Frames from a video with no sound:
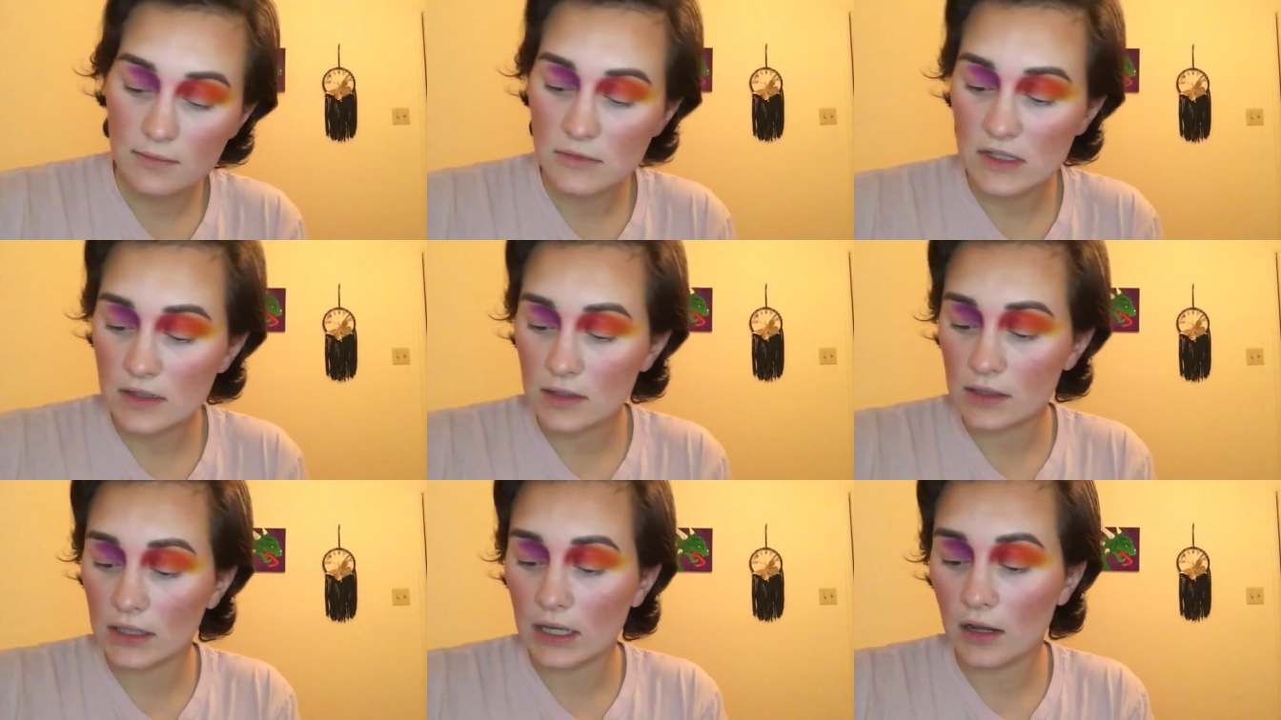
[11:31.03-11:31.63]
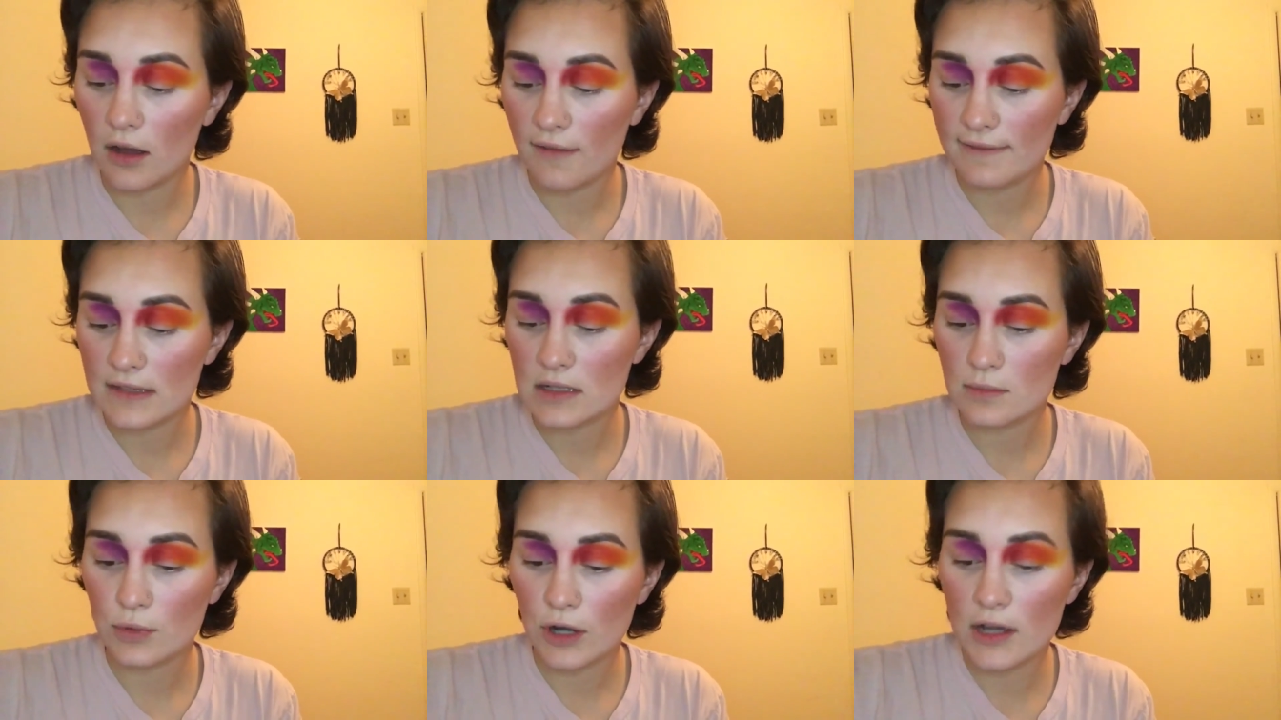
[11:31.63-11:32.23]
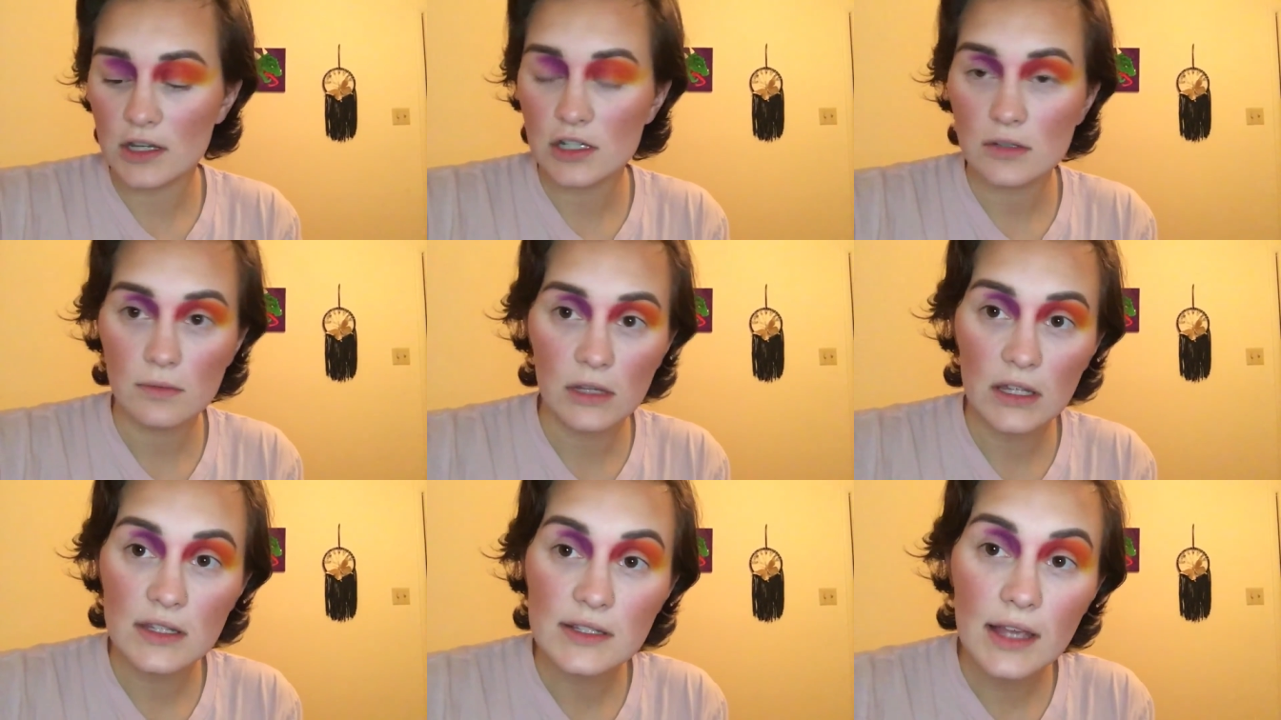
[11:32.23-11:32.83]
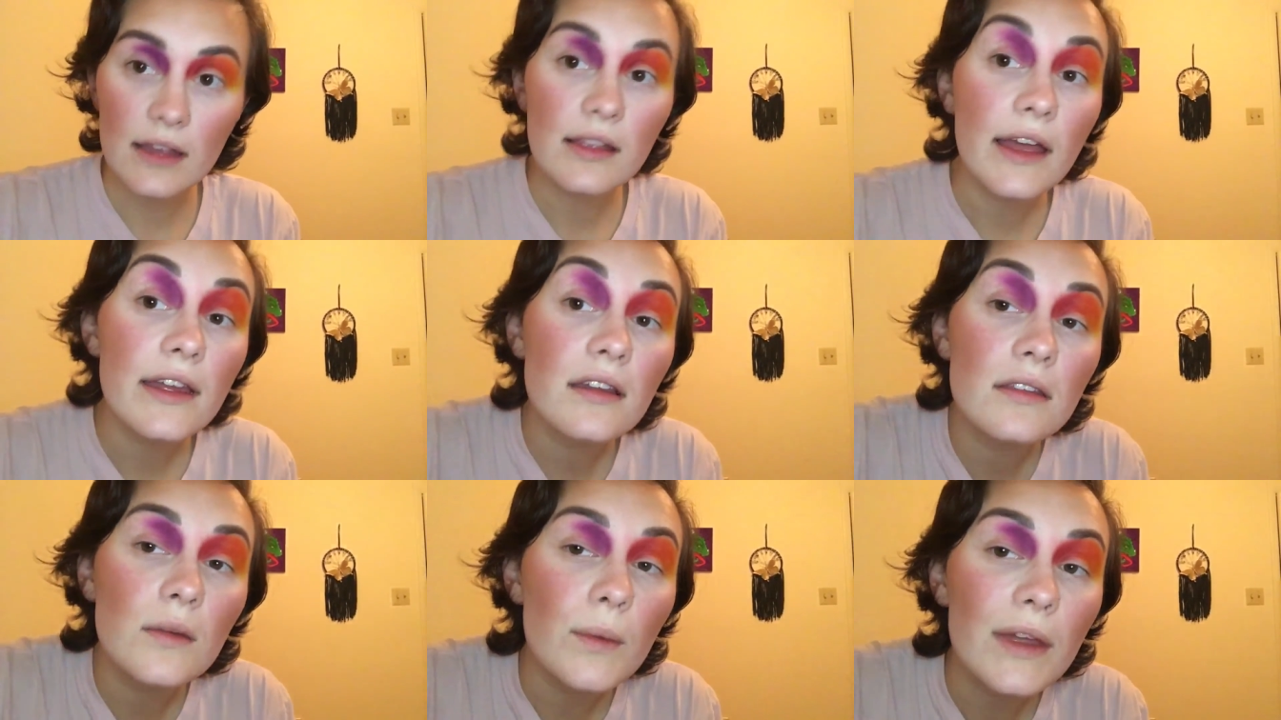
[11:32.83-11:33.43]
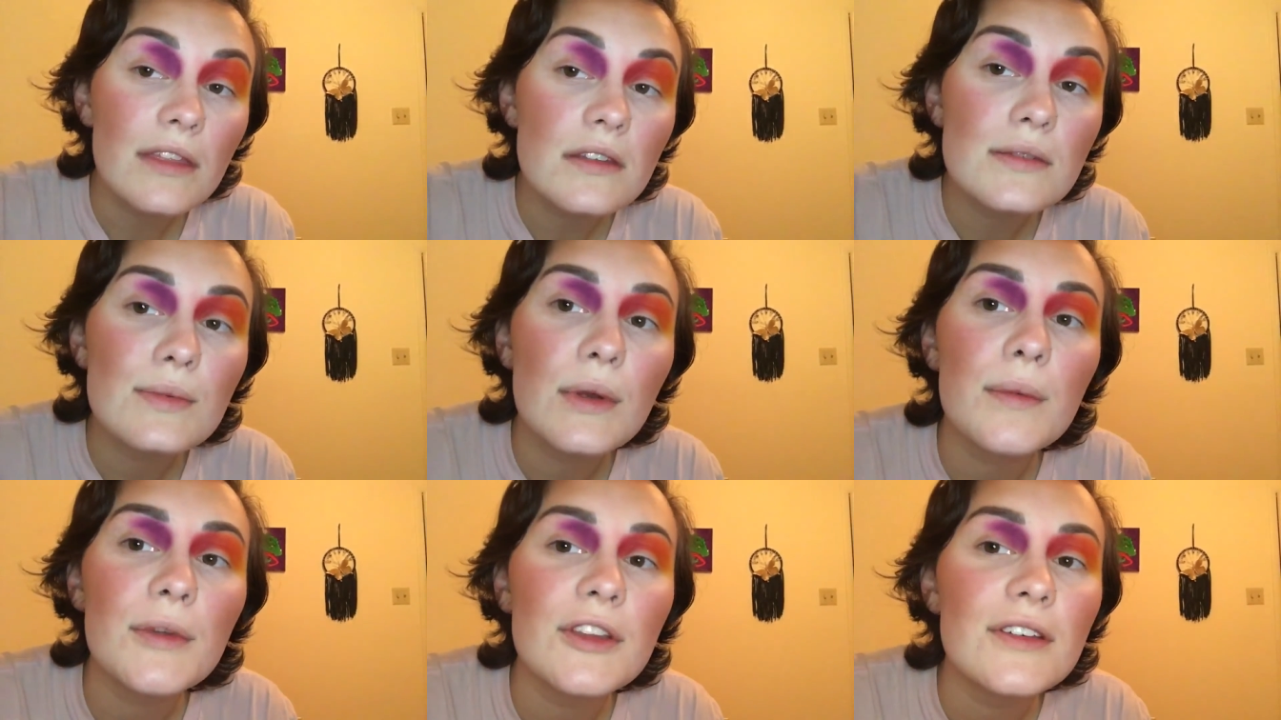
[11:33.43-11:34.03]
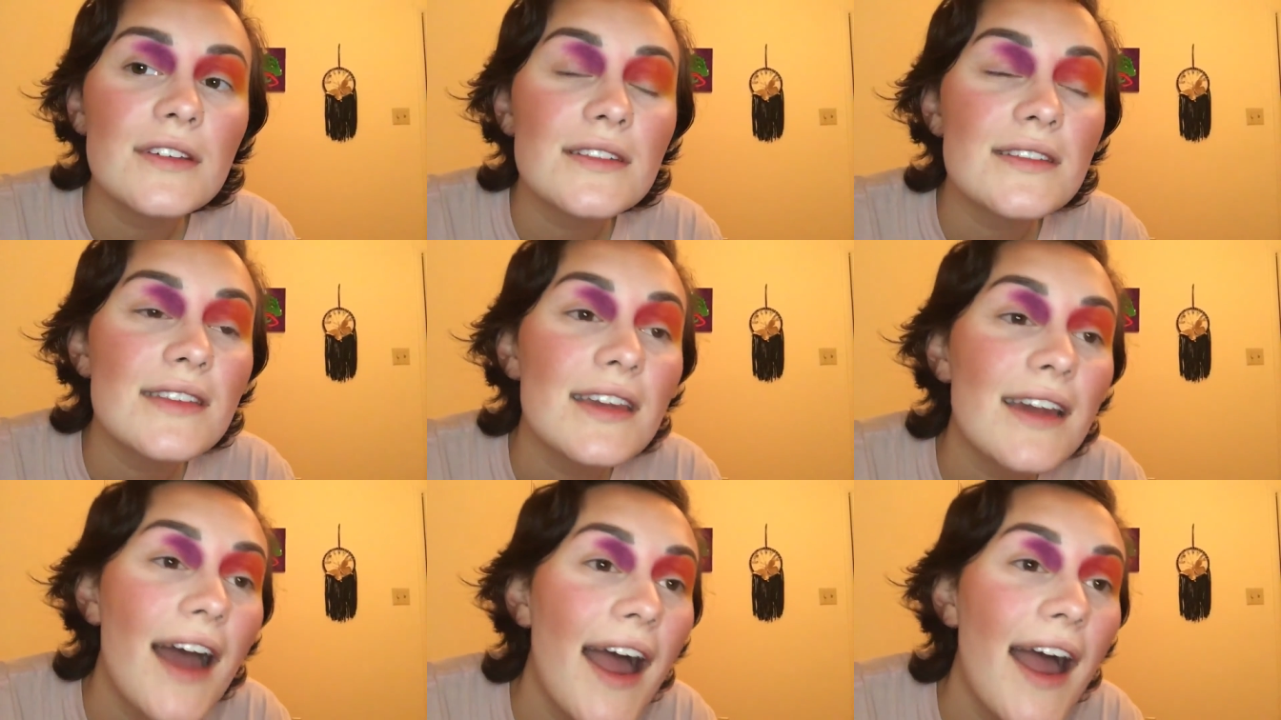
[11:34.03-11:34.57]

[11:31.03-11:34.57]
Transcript: just cleaning off this brush because I like the way this purple looks. Like